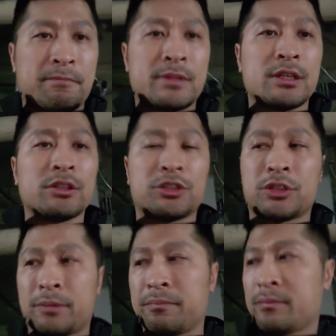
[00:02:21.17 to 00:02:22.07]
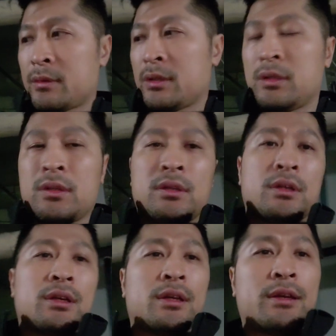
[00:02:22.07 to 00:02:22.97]
dealership.
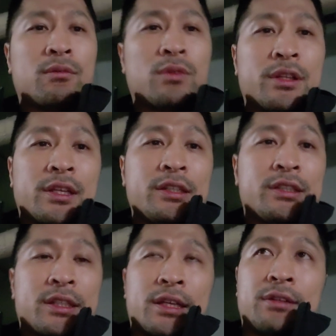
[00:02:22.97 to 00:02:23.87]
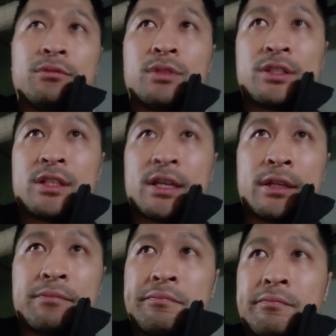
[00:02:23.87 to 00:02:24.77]
And what they said was
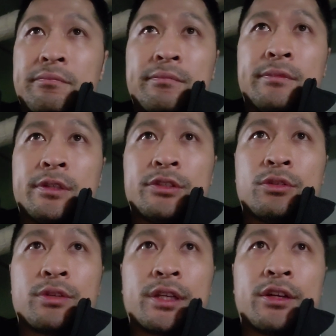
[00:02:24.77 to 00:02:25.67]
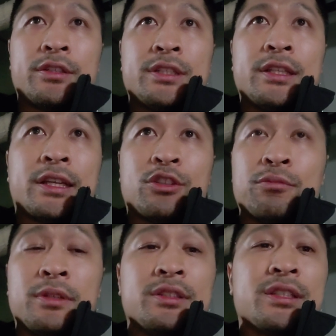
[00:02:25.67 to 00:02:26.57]
that there's no guarantee that they'll
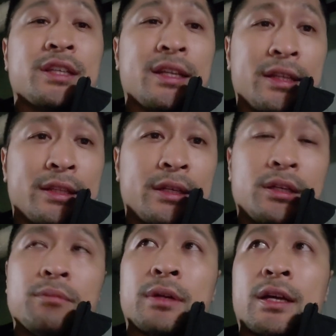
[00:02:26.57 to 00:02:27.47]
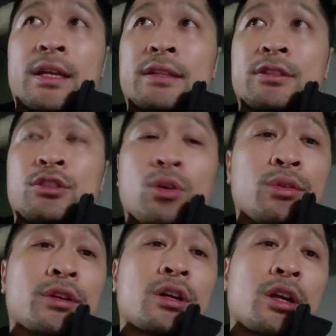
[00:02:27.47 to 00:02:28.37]
be able to get in there, but I'd have to tow
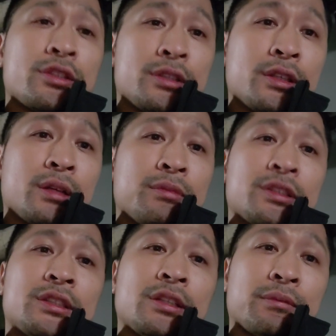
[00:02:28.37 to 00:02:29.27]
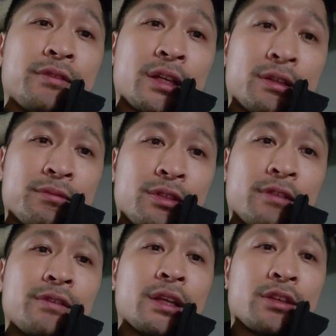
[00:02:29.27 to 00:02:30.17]
the car to them to see them
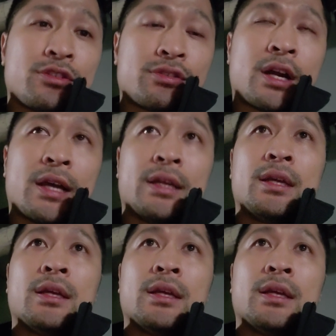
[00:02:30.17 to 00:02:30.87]
if they could try.